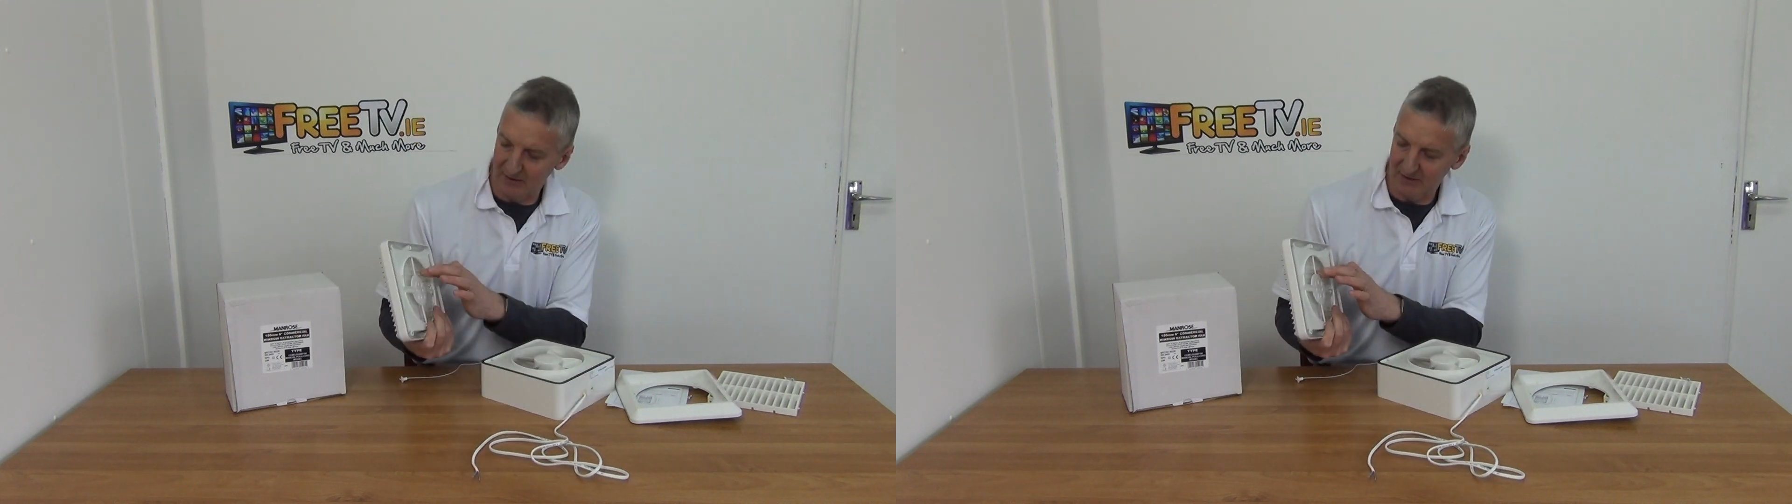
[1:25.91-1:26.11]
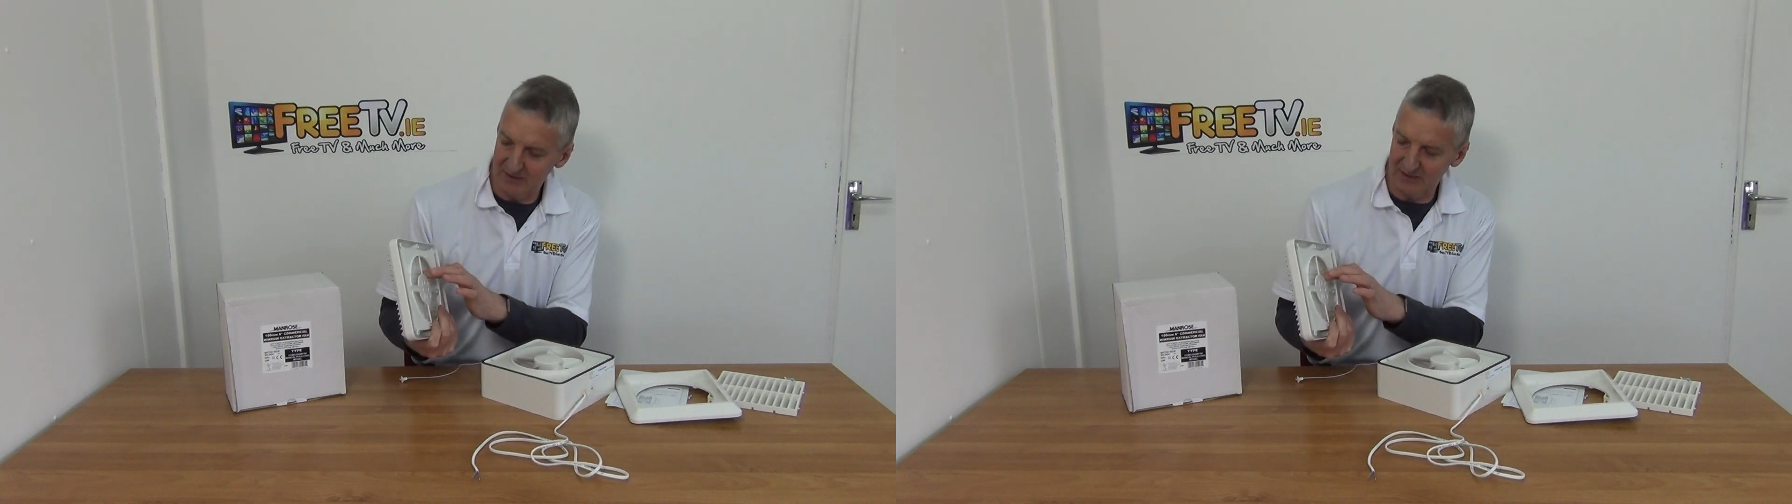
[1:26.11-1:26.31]

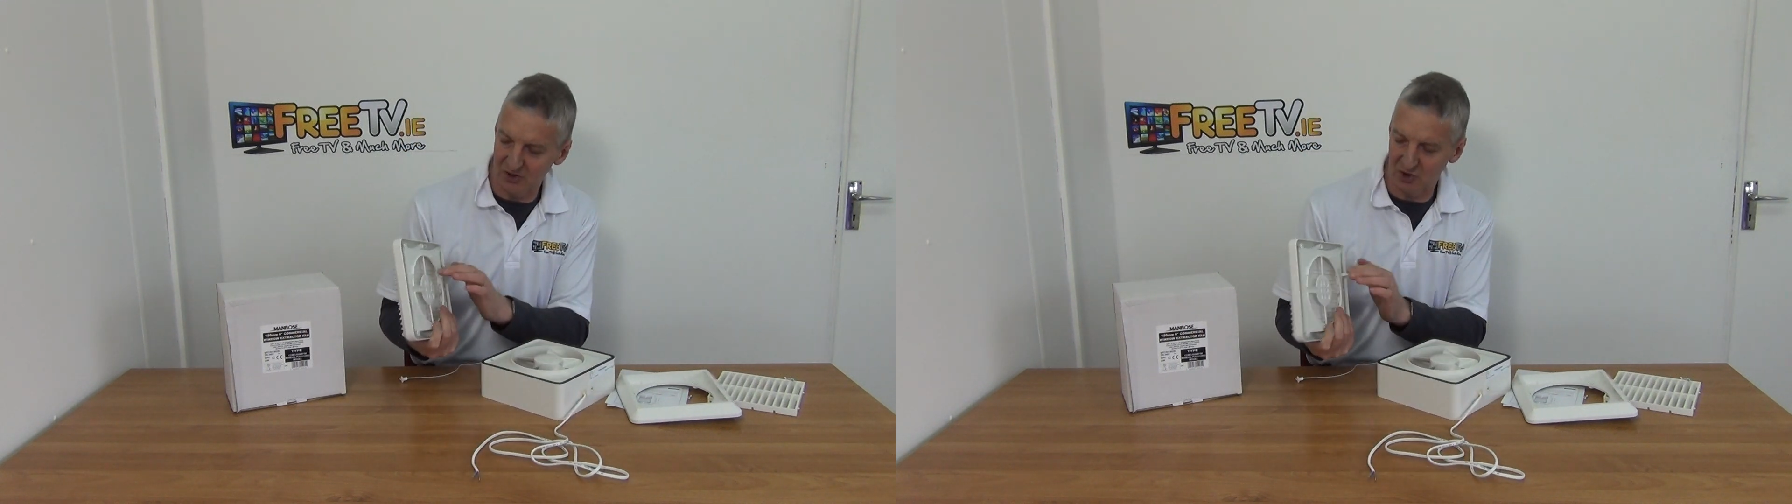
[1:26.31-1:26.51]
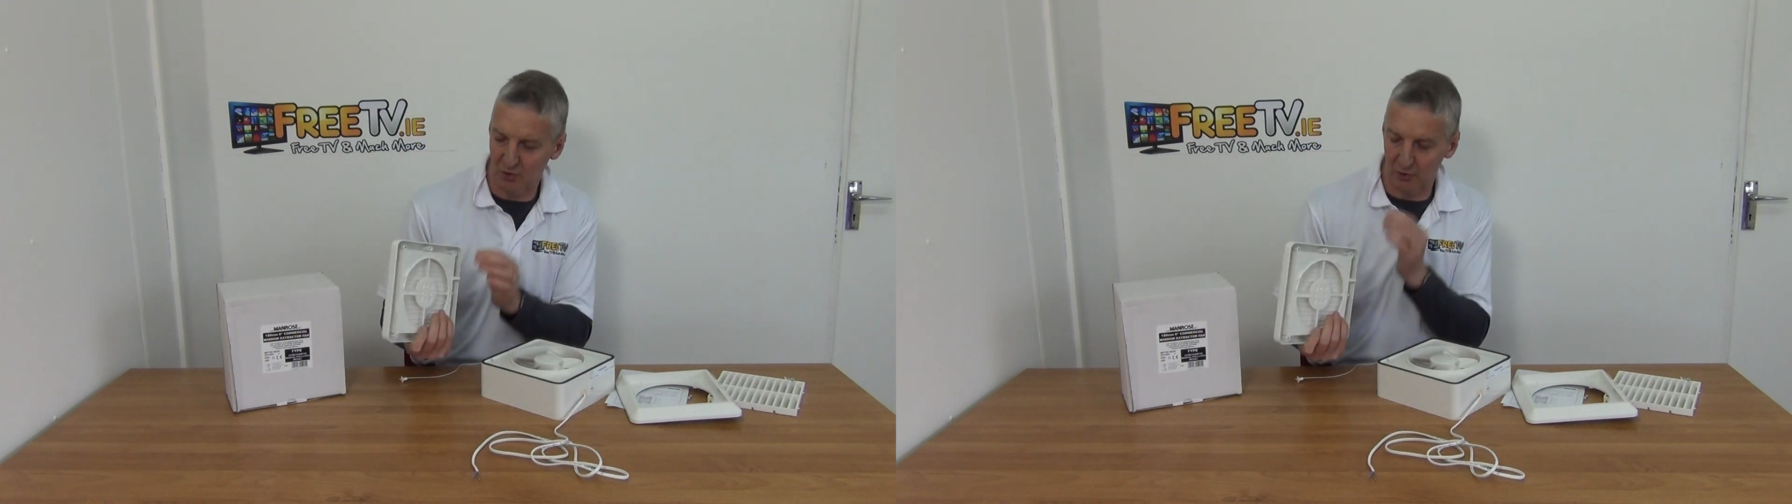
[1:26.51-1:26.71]
you can see the
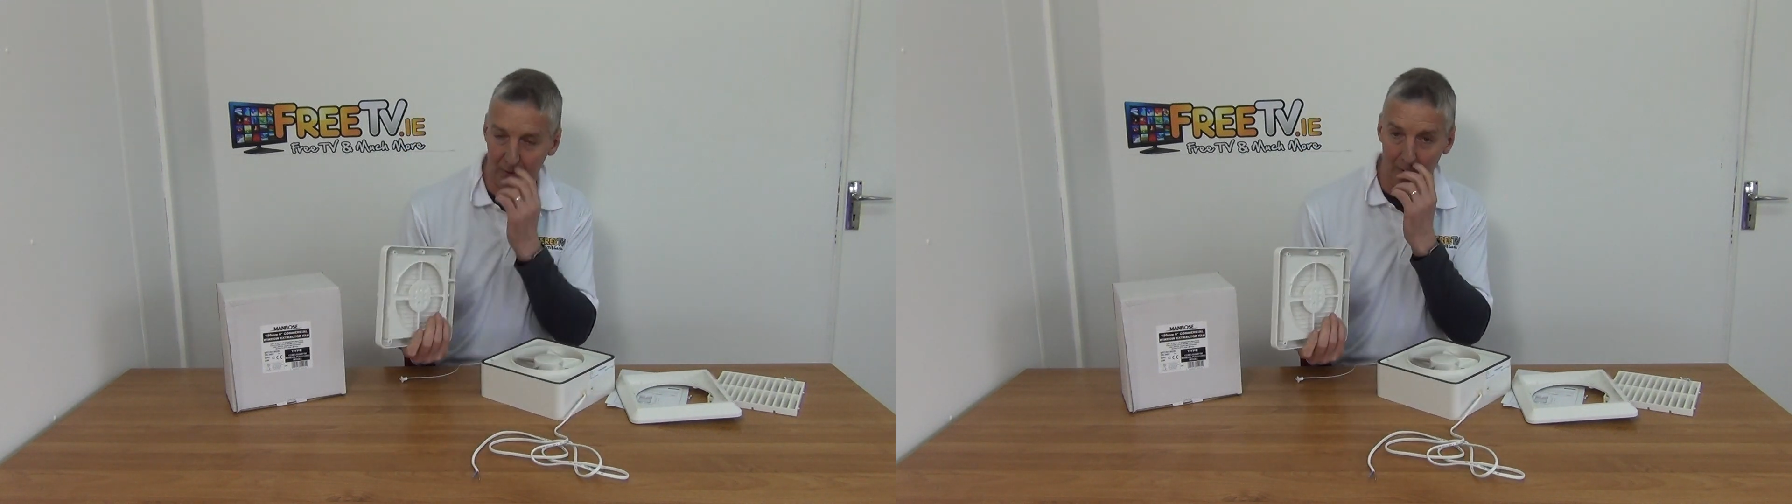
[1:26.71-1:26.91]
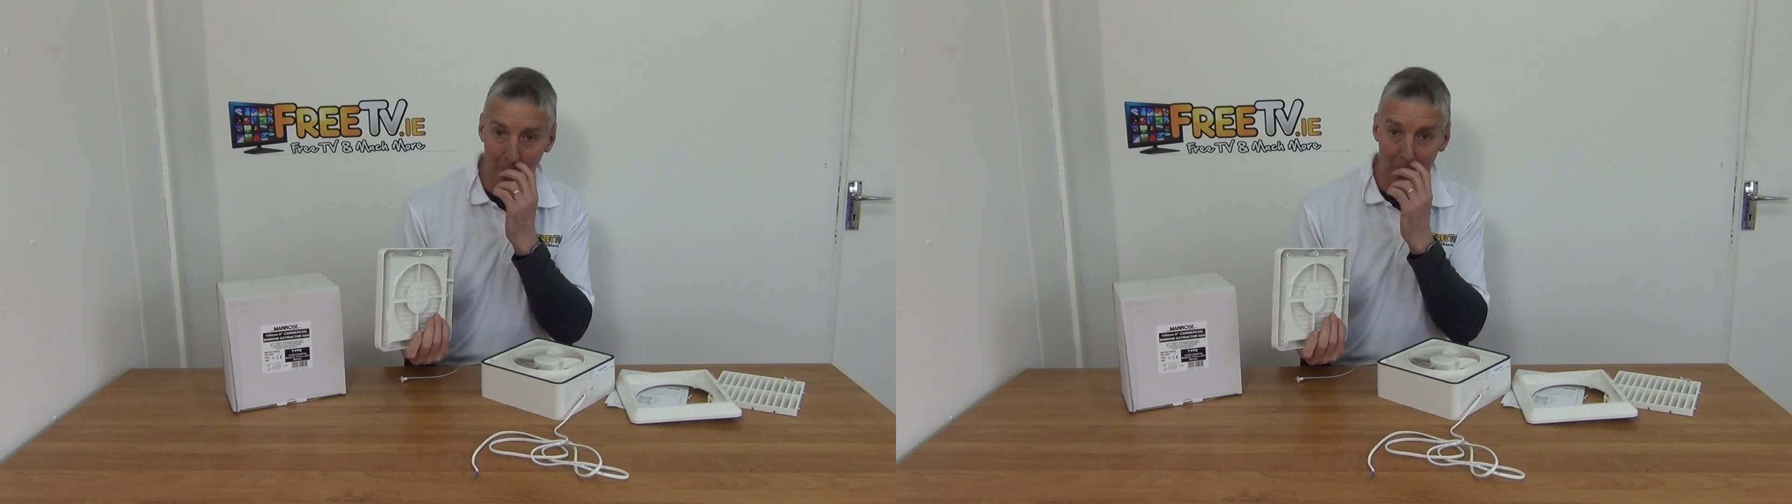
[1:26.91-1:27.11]
shutter
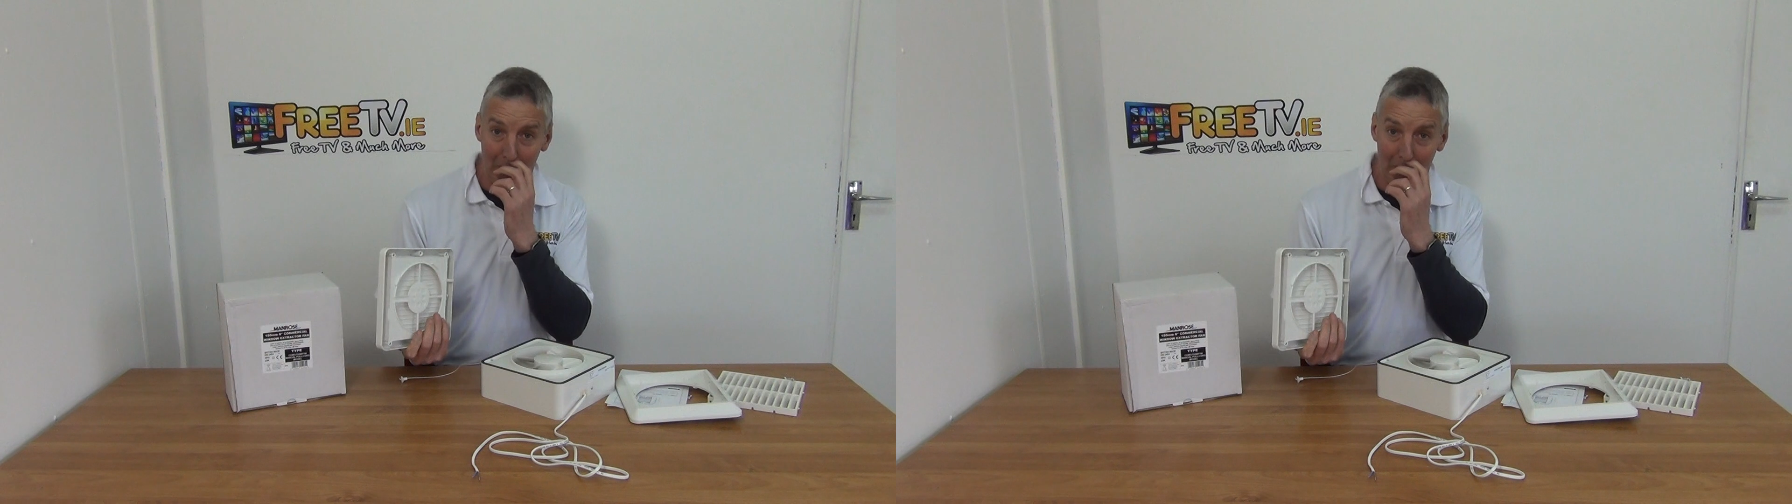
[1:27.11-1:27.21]
there.